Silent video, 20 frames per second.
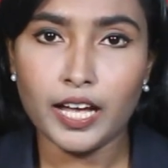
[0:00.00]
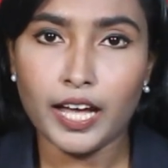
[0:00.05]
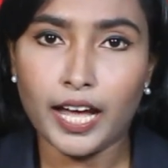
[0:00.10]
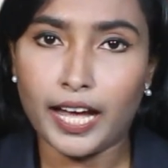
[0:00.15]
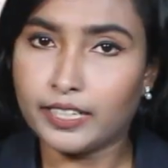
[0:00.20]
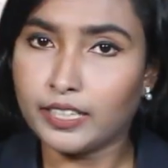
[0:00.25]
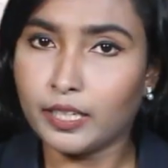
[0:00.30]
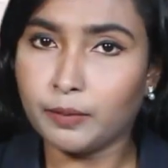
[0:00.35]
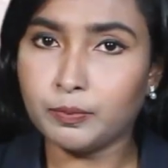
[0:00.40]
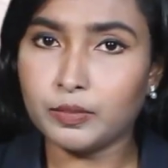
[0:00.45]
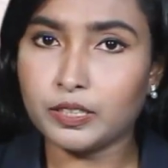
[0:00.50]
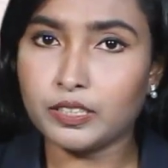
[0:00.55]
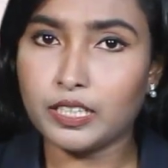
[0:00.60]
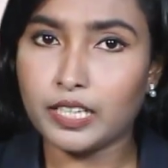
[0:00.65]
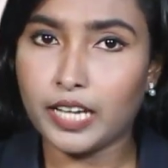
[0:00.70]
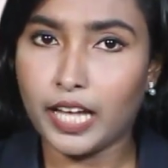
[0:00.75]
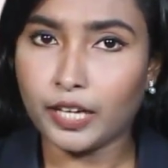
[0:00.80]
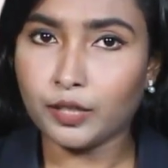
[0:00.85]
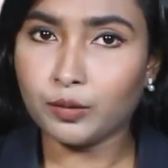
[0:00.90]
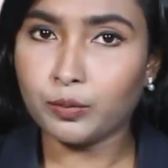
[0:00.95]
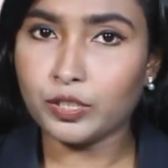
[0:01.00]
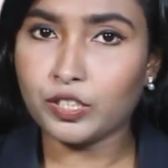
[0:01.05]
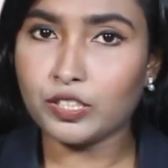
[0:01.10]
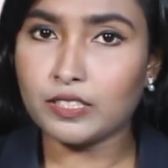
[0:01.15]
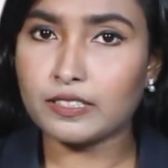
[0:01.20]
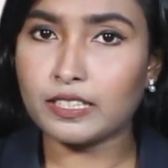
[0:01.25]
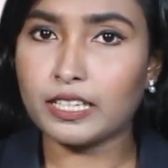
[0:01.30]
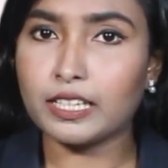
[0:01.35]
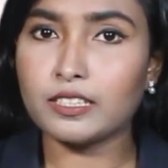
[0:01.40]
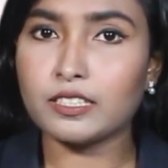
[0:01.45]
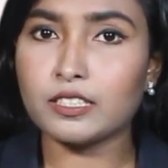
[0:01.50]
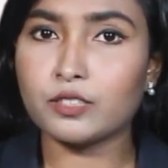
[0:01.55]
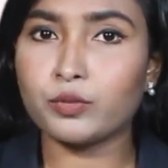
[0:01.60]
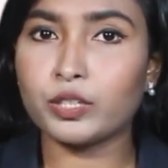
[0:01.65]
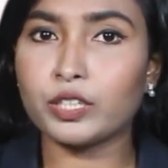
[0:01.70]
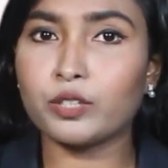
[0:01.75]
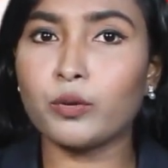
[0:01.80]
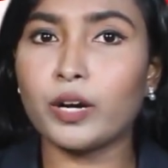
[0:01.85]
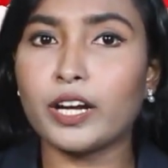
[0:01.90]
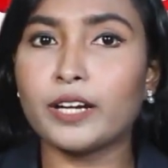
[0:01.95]
adapted language skills
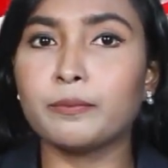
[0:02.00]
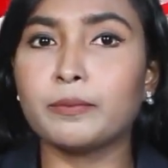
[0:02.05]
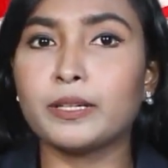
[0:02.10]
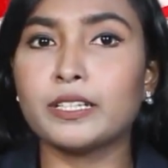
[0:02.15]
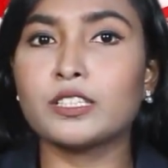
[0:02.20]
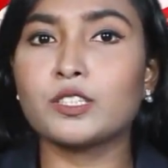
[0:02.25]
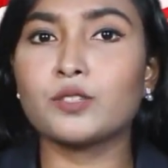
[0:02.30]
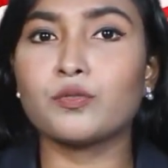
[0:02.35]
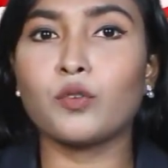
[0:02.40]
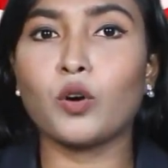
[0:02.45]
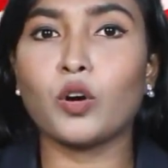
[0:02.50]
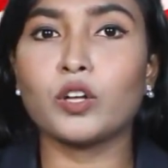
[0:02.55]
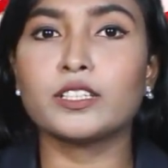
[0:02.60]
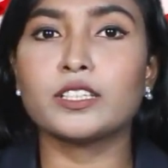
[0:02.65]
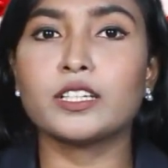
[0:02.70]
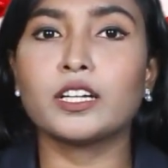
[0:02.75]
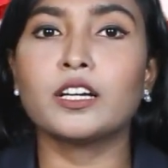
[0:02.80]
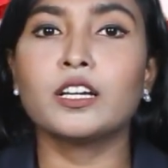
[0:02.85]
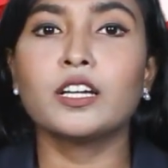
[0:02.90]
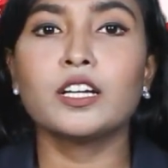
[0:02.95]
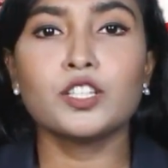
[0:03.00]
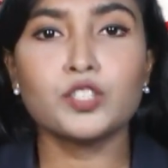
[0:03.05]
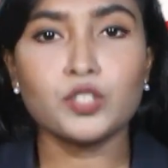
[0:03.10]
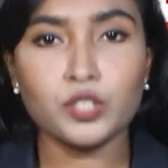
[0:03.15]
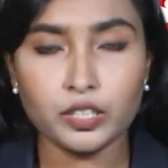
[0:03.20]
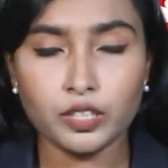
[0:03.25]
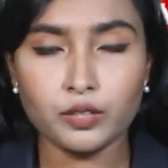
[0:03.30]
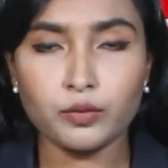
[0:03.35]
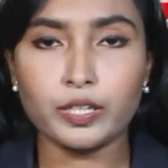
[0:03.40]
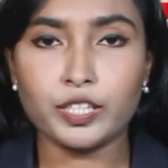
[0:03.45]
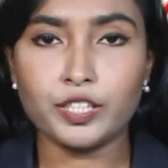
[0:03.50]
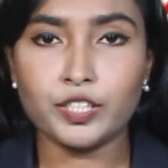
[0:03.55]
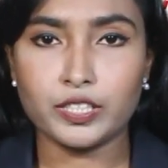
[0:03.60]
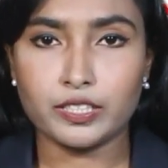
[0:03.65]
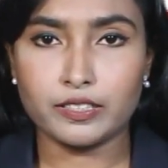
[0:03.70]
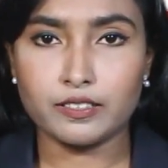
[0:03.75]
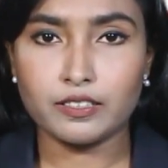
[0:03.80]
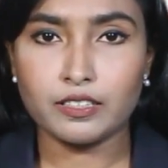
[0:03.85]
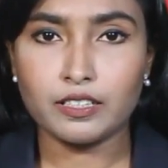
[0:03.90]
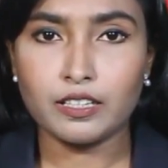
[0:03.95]
requirements for the
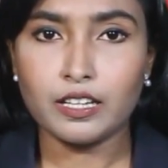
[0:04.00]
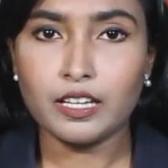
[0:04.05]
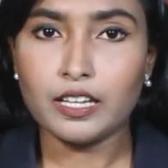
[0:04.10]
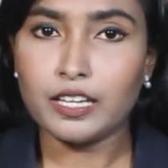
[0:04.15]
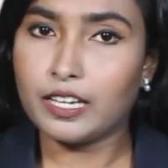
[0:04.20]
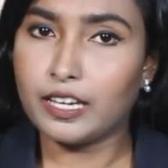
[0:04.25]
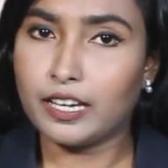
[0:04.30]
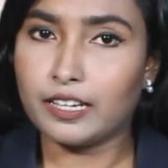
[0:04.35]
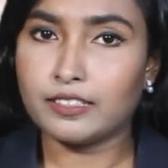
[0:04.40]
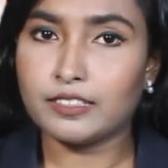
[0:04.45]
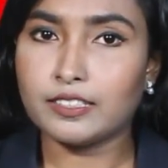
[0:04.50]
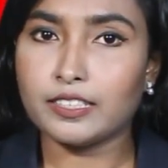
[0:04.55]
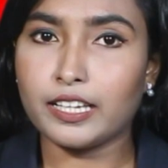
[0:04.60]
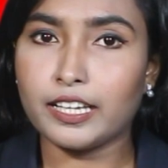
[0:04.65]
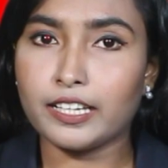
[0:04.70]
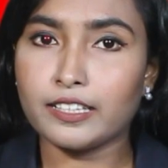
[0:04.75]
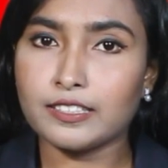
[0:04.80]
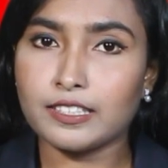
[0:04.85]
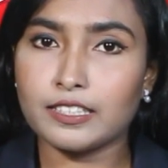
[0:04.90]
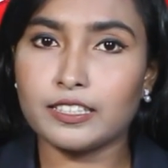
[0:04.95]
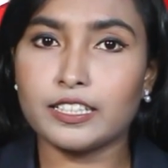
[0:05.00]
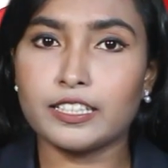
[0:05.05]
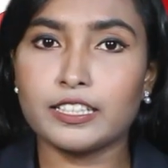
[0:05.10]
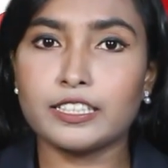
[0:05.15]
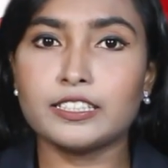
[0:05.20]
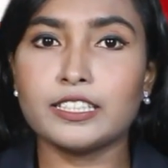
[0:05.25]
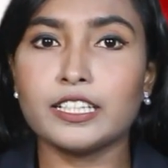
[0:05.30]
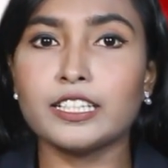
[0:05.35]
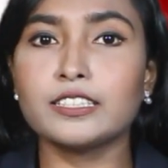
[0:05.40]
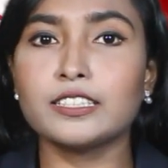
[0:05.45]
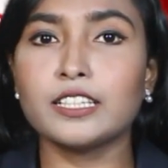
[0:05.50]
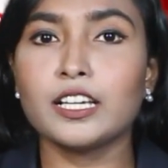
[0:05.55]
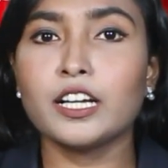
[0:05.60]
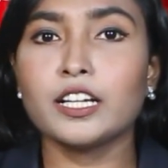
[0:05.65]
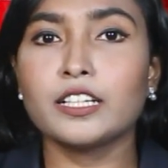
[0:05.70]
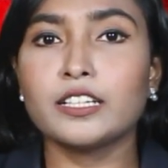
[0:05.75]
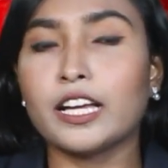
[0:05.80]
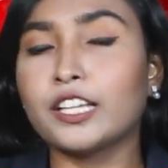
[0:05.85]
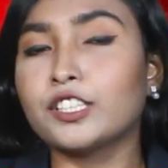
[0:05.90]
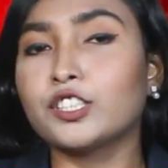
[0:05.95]
generation, and accelerated
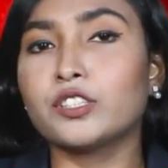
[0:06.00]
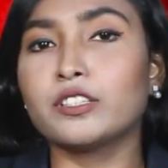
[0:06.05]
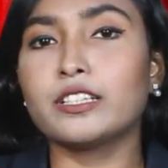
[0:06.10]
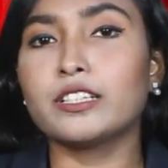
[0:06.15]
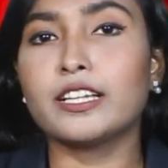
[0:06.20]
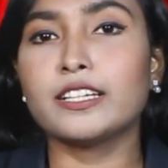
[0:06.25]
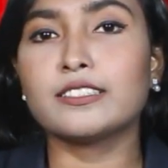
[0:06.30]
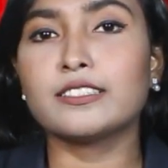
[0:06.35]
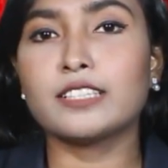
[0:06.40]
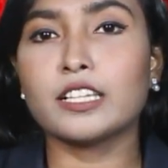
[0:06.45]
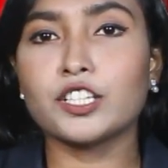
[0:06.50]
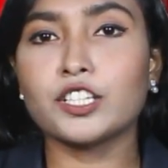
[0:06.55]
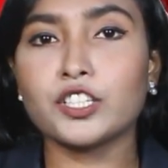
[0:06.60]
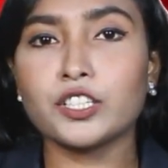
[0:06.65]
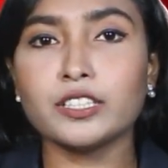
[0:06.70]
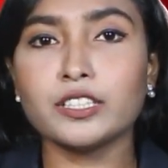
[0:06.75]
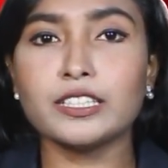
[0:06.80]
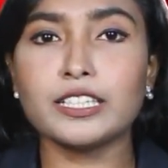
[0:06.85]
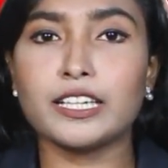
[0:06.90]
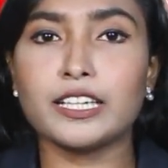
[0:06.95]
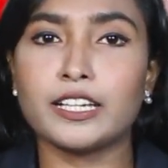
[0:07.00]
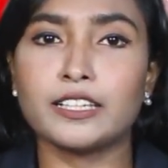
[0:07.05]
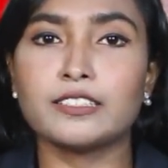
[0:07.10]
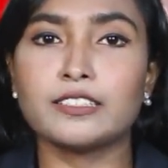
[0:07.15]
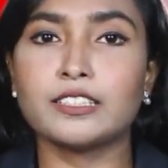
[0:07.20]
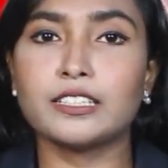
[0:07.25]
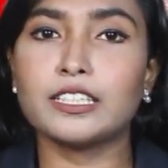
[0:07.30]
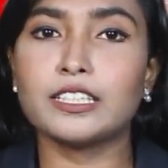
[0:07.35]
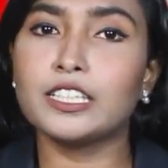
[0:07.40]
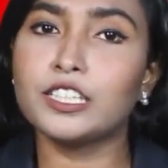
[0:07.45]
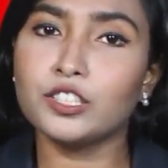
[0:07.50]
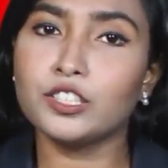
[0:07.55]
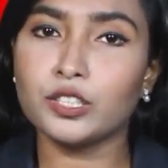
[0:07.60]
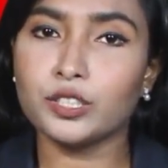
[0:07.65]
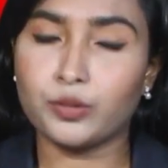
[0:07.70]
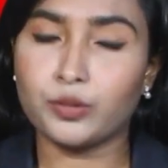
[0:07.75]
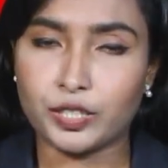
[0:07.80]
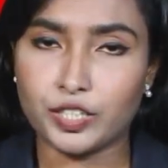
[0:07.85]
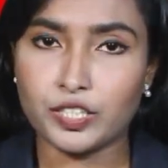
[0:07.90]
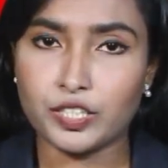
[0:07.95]
naturalization and
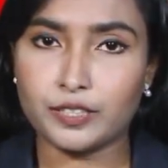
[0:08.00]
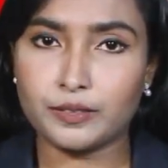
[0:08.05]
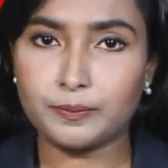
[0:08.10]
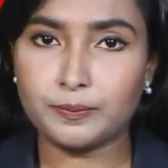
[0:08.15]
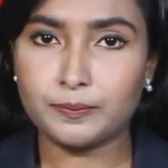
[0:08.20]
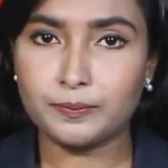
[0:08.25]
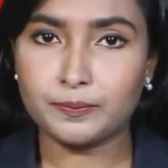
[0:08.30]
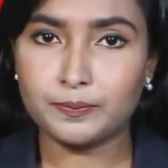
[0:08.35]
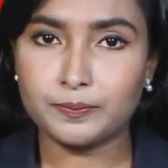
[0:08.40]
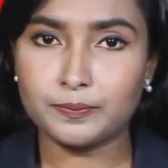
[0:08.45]
integration.